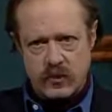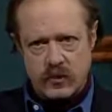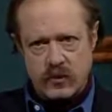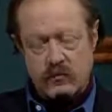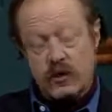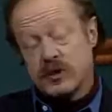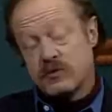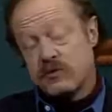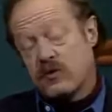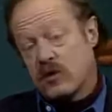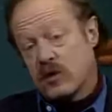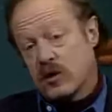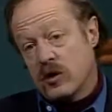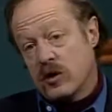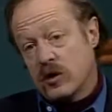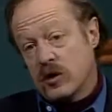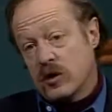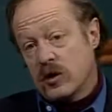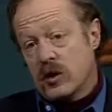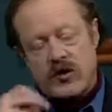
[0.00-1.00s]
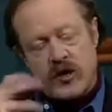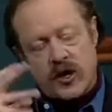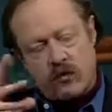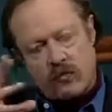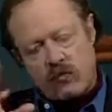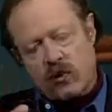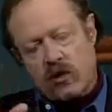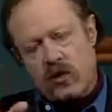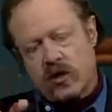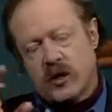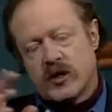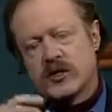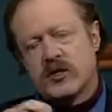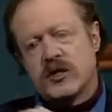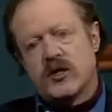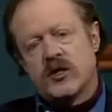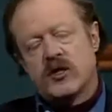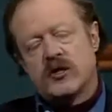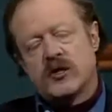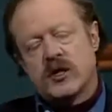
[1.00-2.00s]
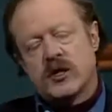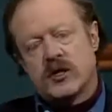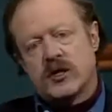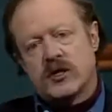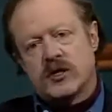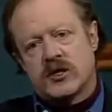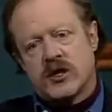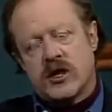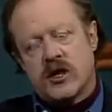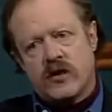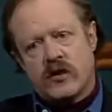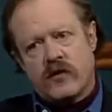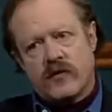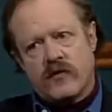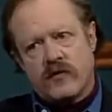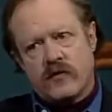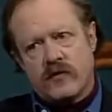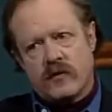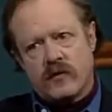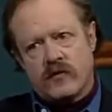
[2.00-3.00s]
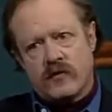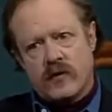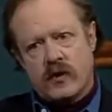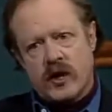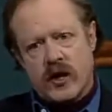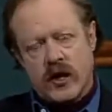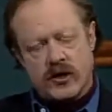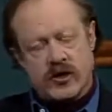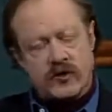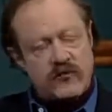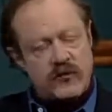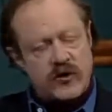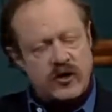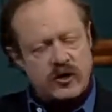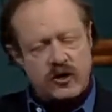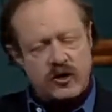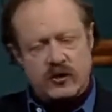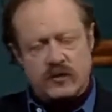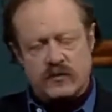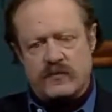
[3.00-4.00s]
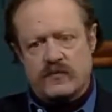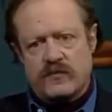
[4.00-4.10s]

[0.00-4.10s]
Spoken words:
What's more, that world as it is in itself has a function.